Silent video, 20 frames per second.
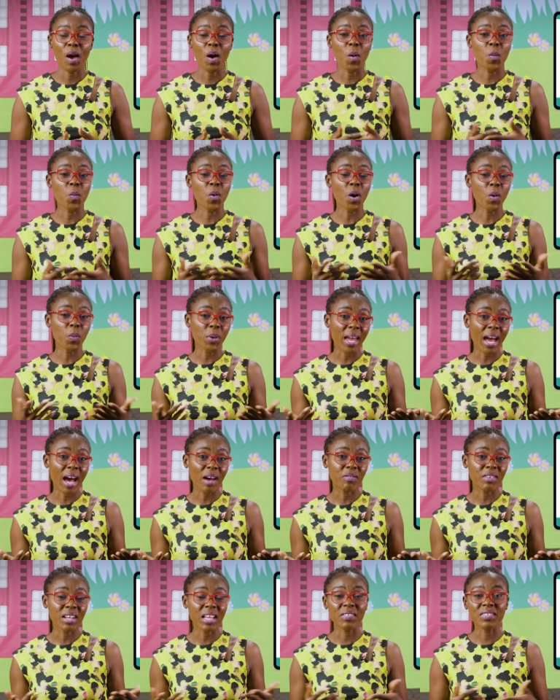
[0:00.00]
What we
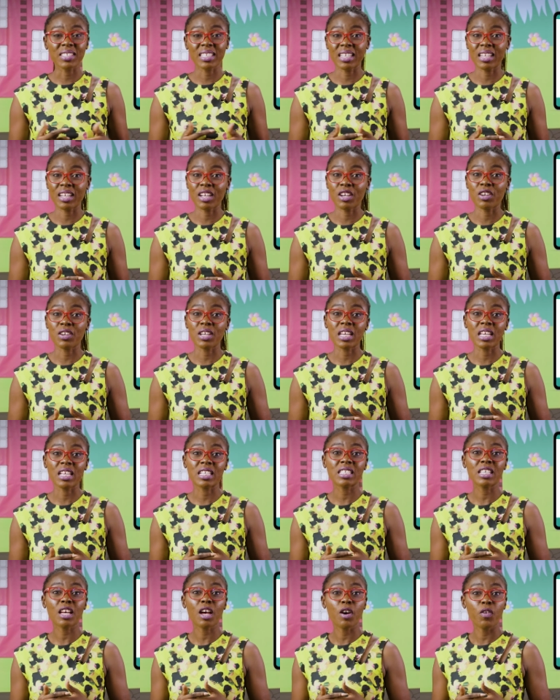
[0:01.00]
have left here
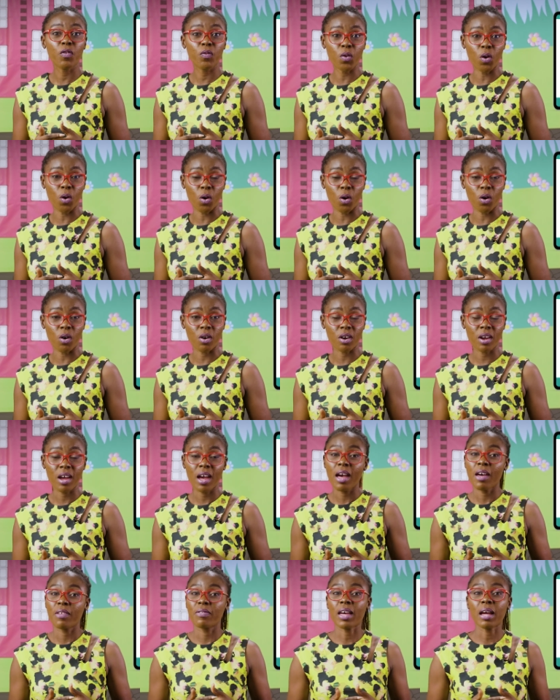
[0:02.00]
is 4.
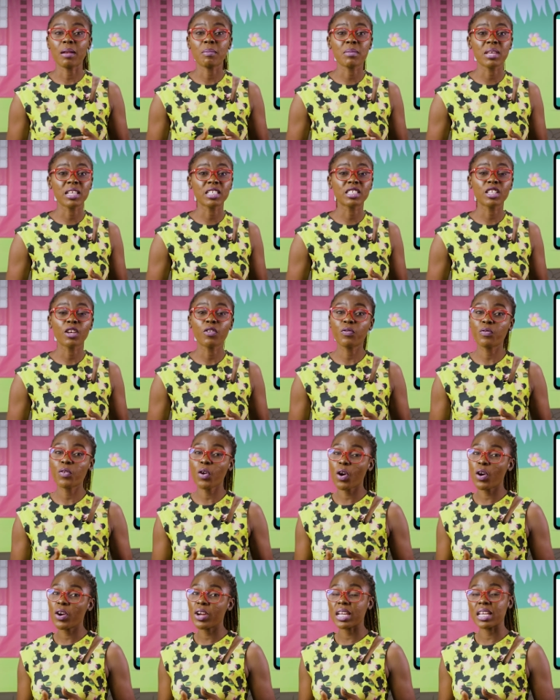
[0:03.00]
That means
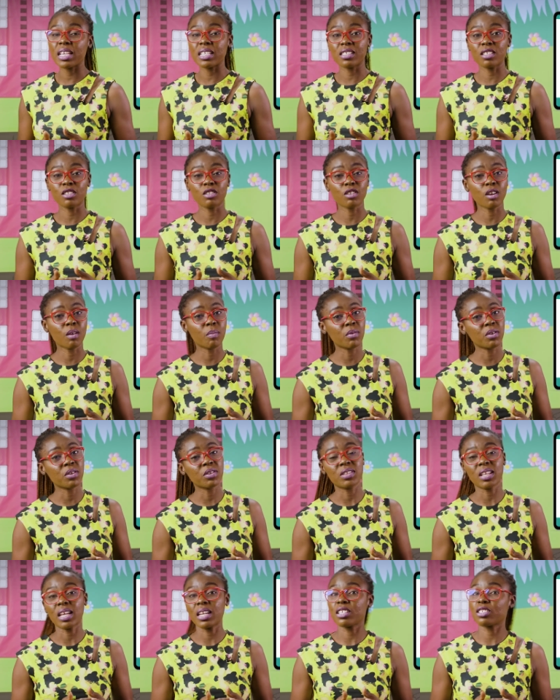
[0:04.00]
4 is the number
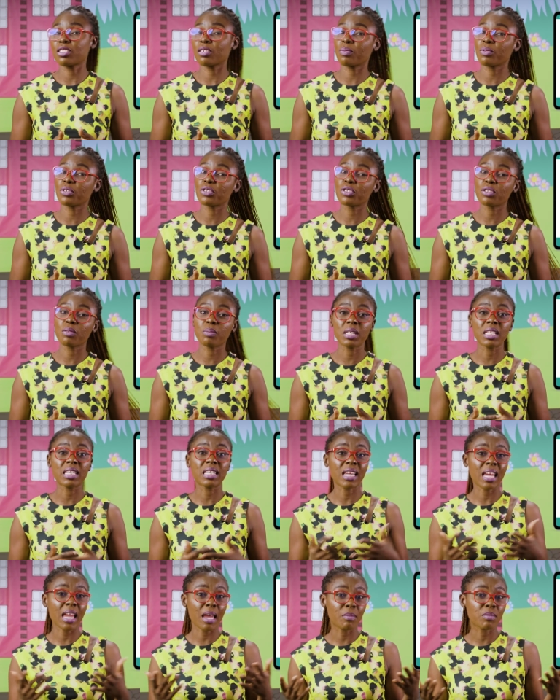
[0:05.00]
that is supposed to be in
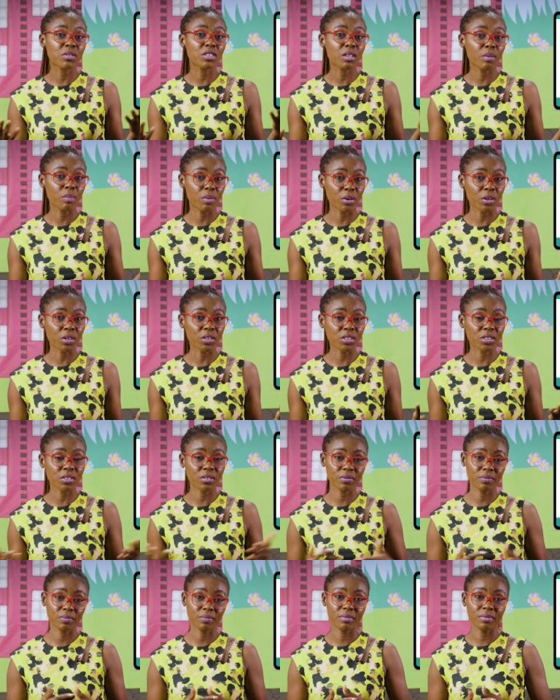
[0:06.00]
the empty box.
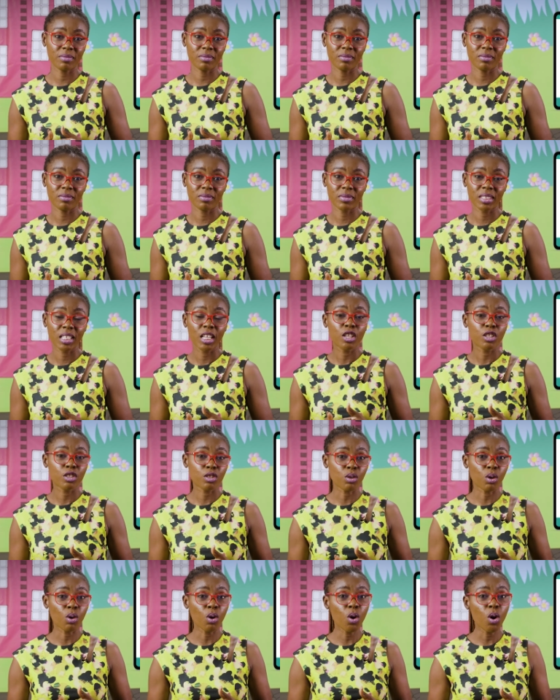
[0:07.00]

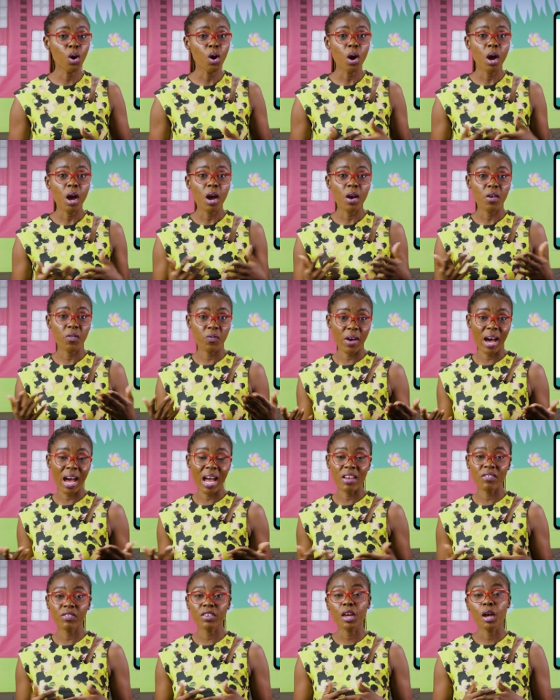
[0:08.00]
So
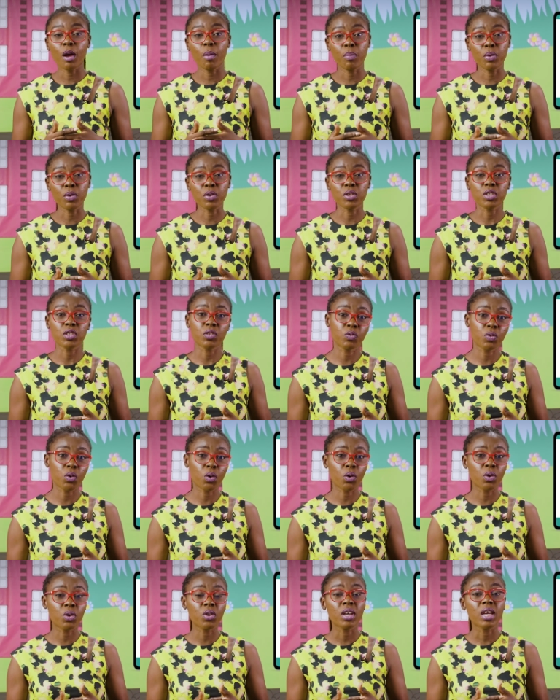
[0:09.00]
5 plus
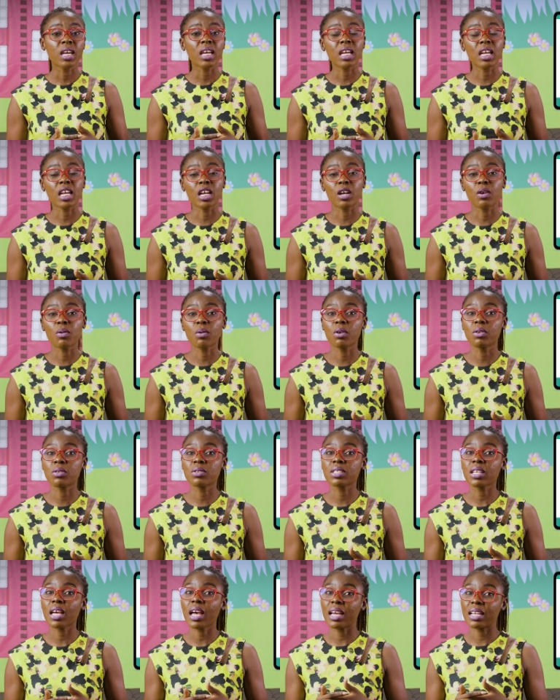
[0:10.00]
4
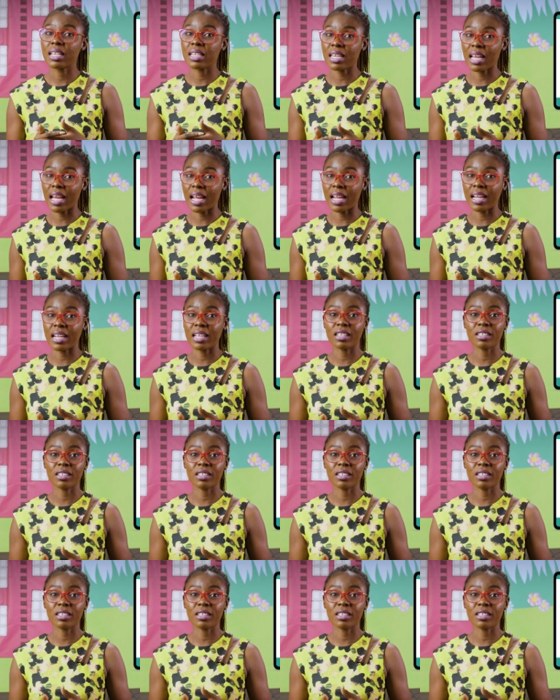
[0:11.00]
equals 9.